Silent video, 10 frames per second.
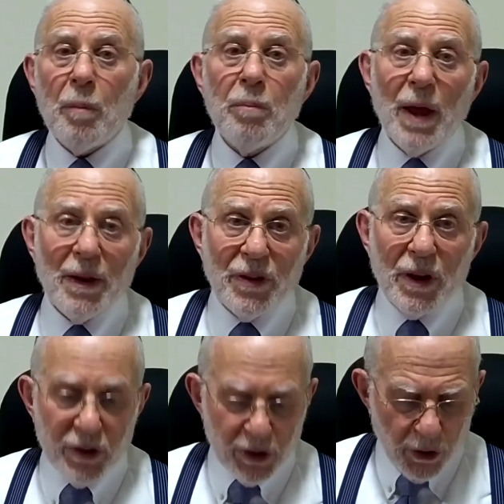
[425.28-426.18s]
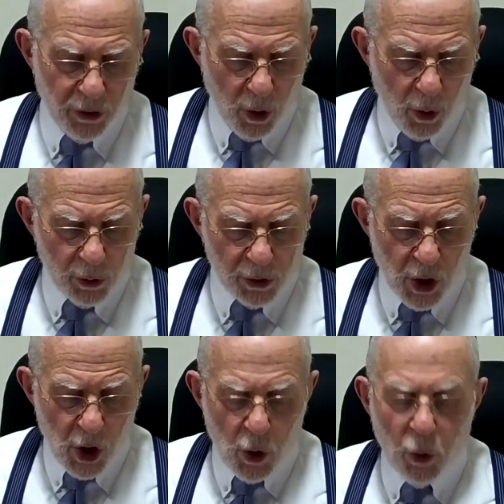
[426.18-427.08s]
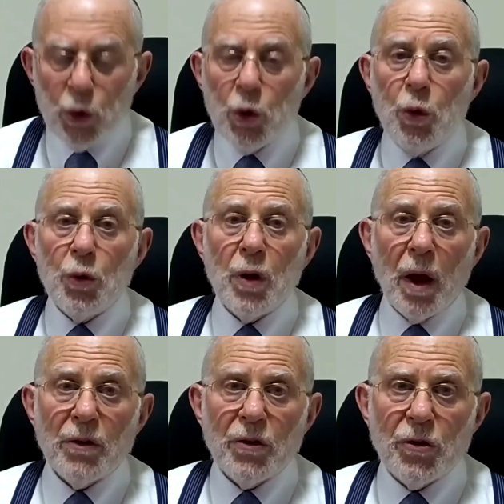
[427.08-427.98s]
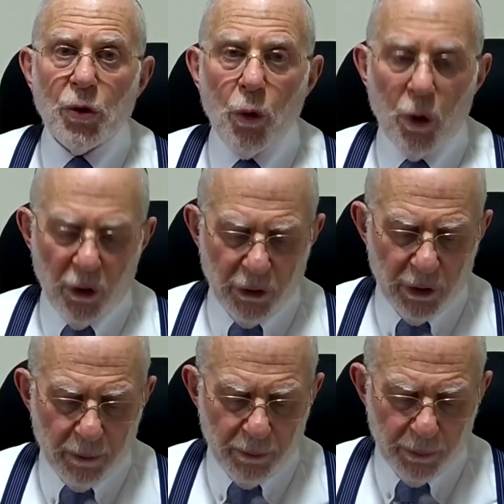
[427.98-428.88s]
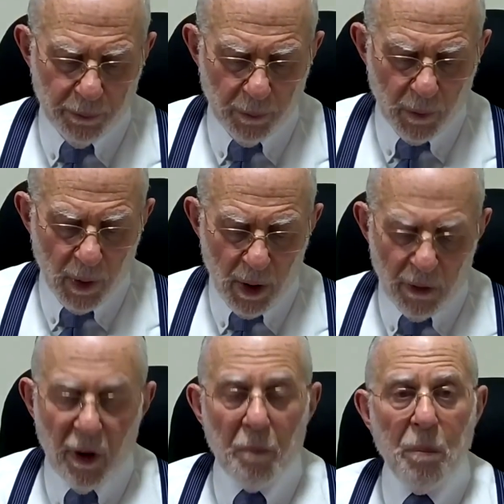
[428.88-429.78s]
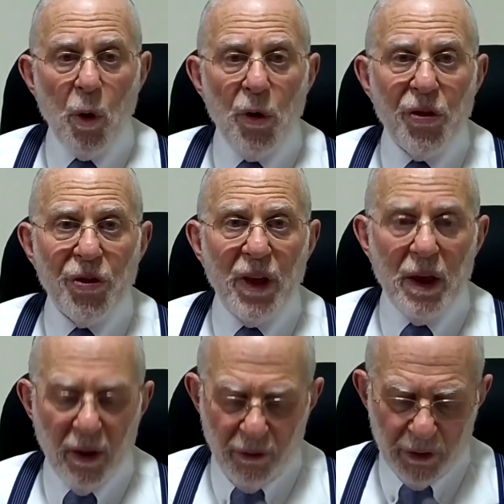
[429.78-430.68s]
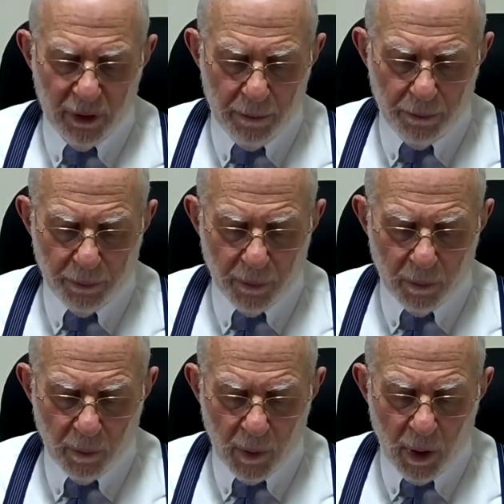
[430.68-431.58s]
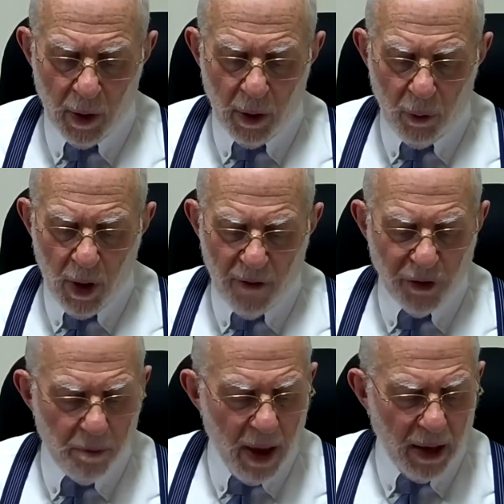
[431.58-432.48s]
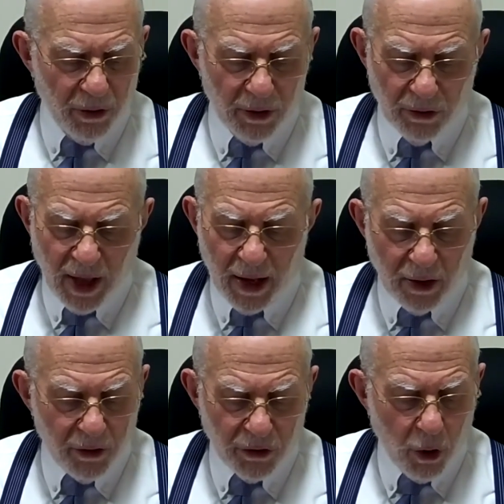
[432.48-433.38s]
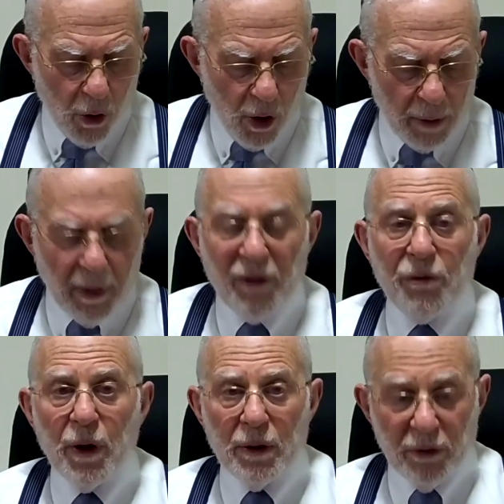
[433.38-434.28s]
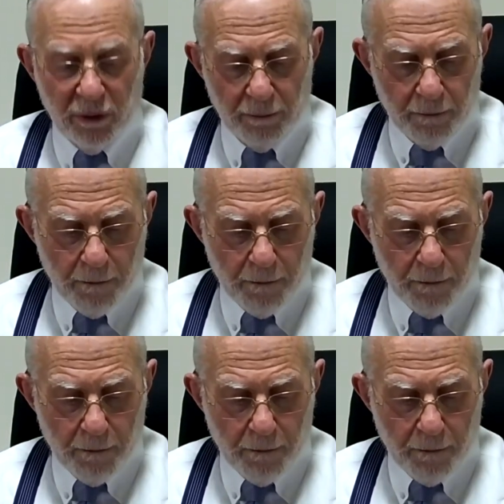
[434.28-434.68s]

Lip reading: blessings to those who loot stores. They are both thieves. We have to take this to heart, my friends,